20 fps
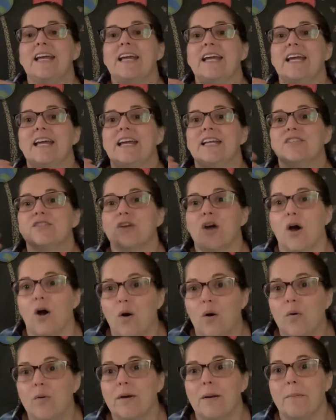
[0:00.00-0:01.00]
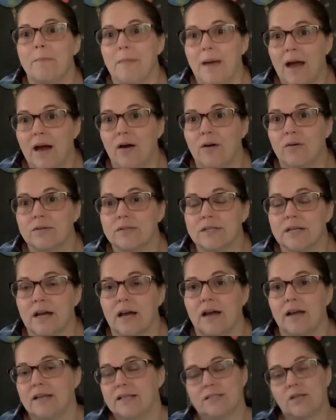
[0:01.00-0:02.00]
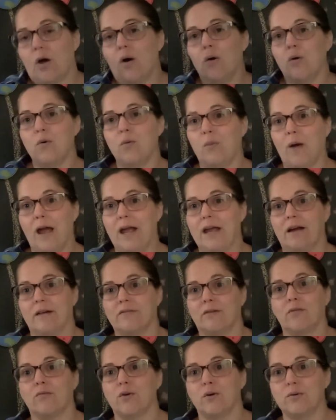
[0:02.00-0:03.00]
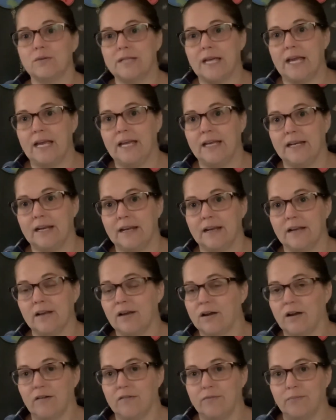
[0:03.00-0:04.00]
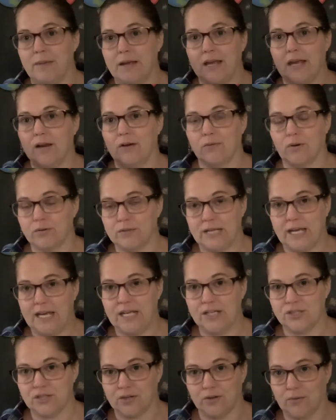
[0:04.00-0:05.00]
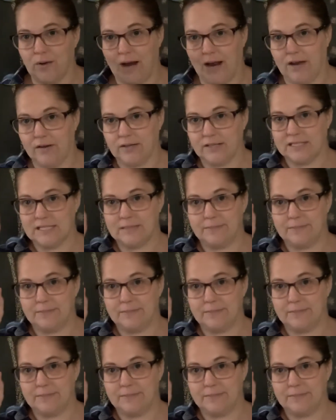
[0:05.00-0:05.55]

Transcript: its own amount, its own way of rotating, of making a rotation around.